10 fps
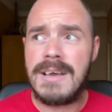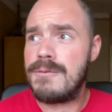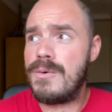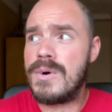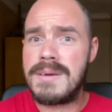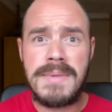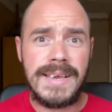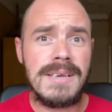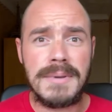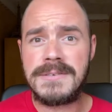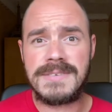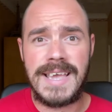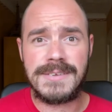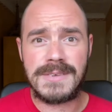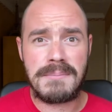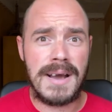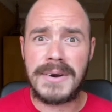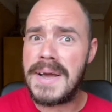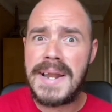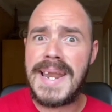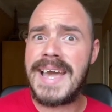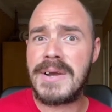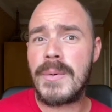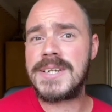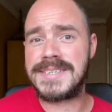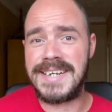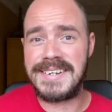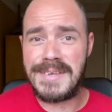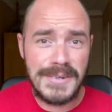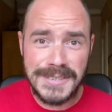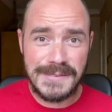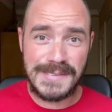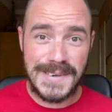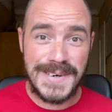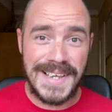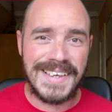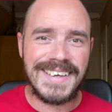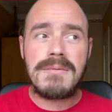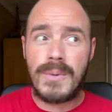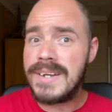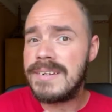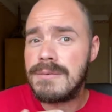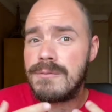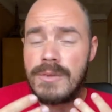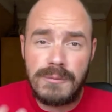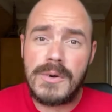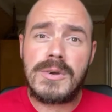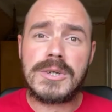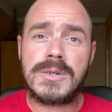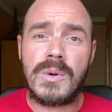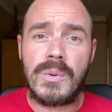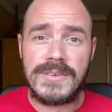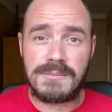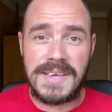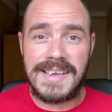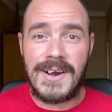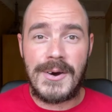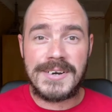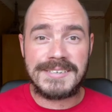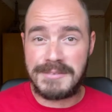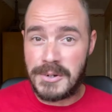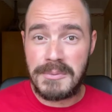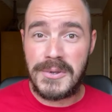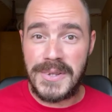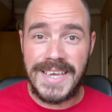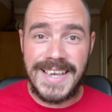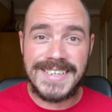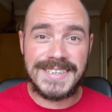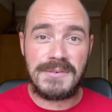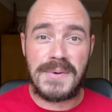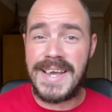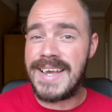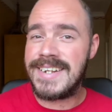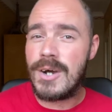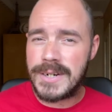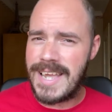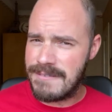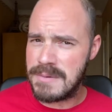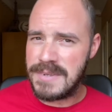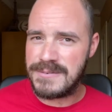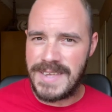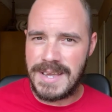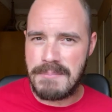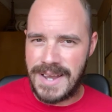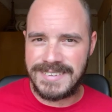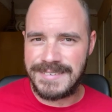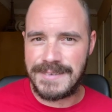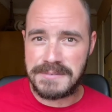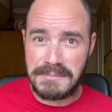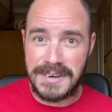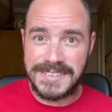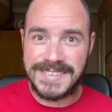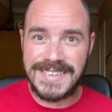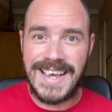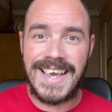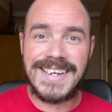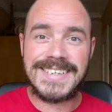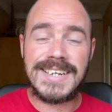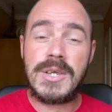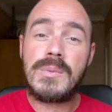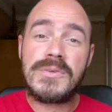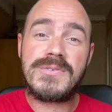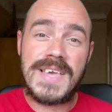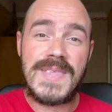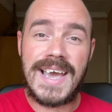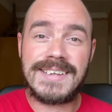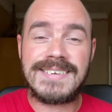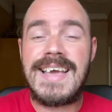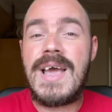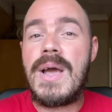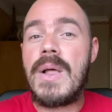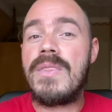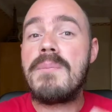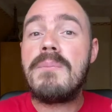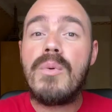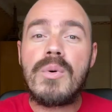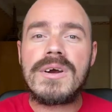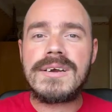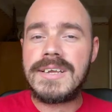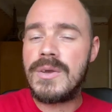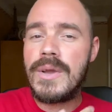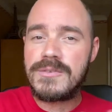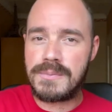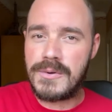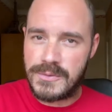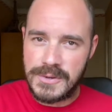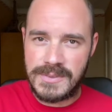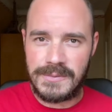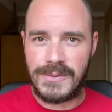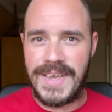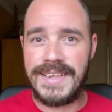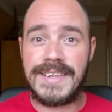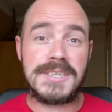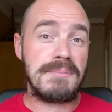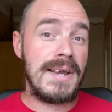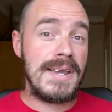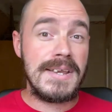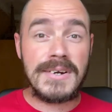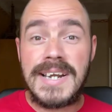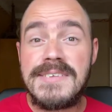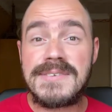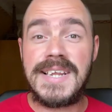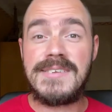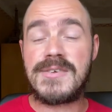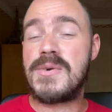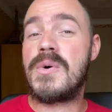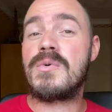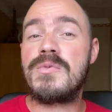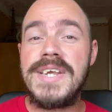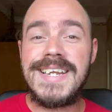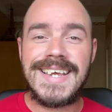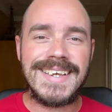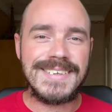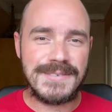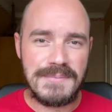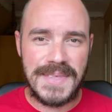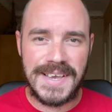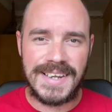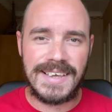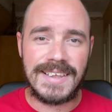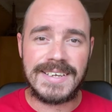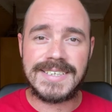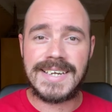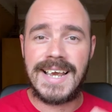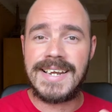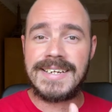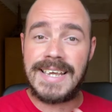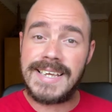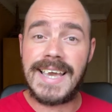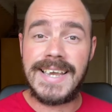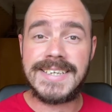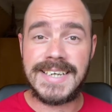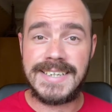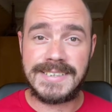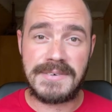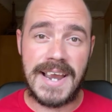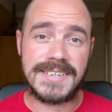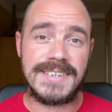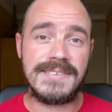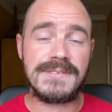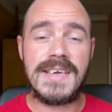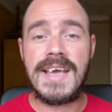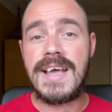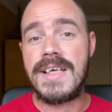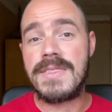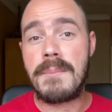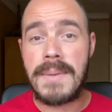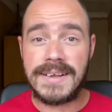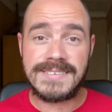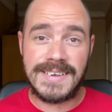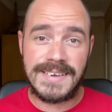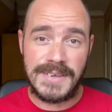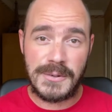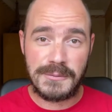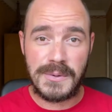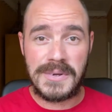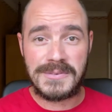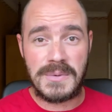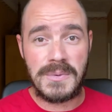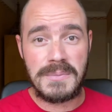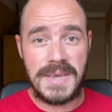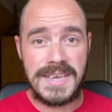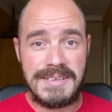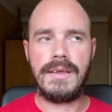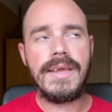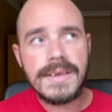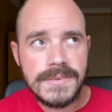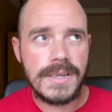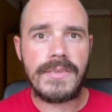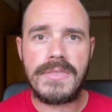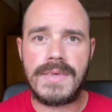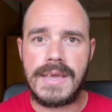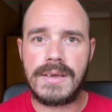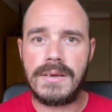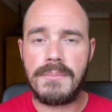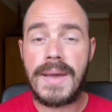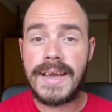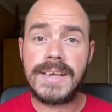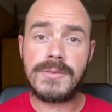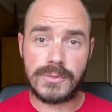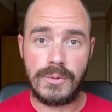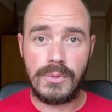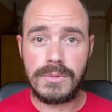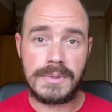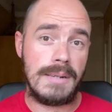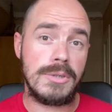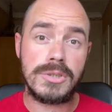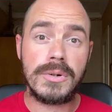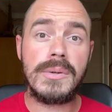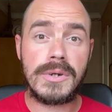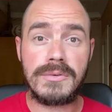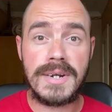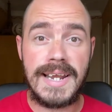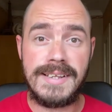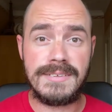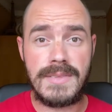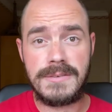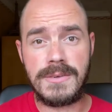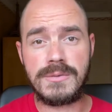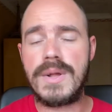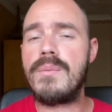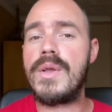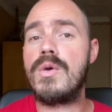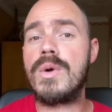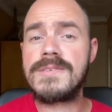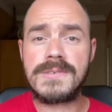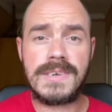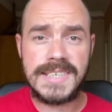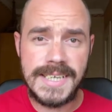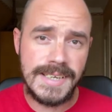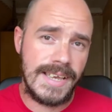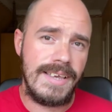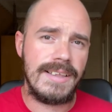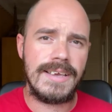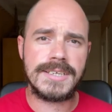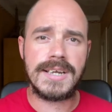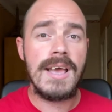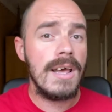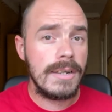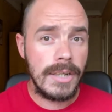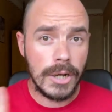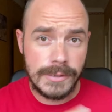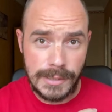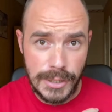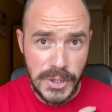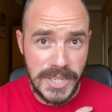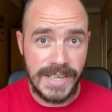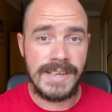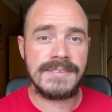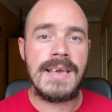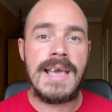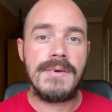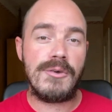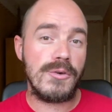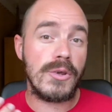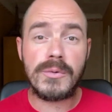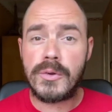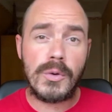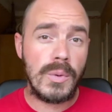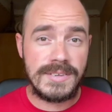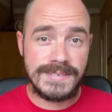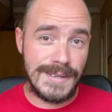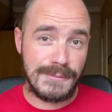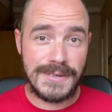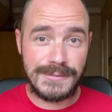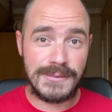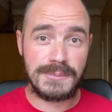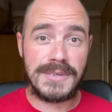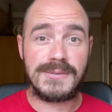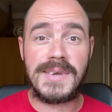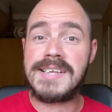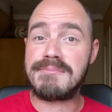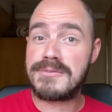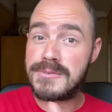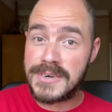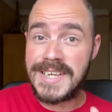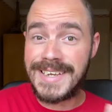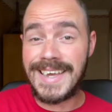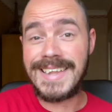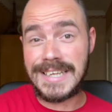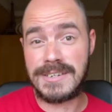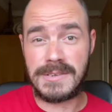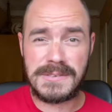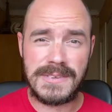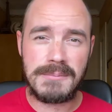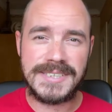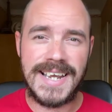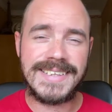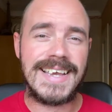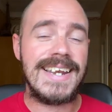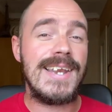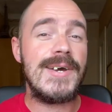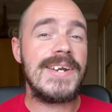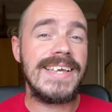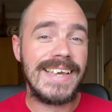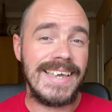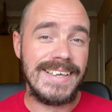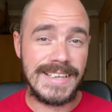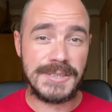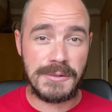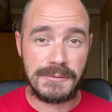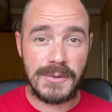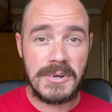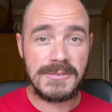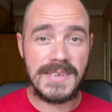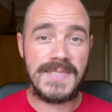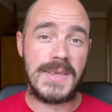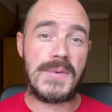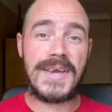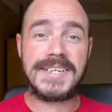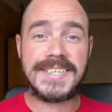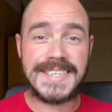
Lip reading: for making mistakes about a language that you're just learning, when the focus should always be on communication, where not every mistake matters as much. And you will see that the more you expose yourself to English by listening to or reading something in English and engage in interactions, the better your fluency will be. Here's another thing. Back in school, and I'm sure you could relate to this as well, when you were studying English, not learning it. If you don't know what the difference is between studying English as a subject and learning English for fluency, then you can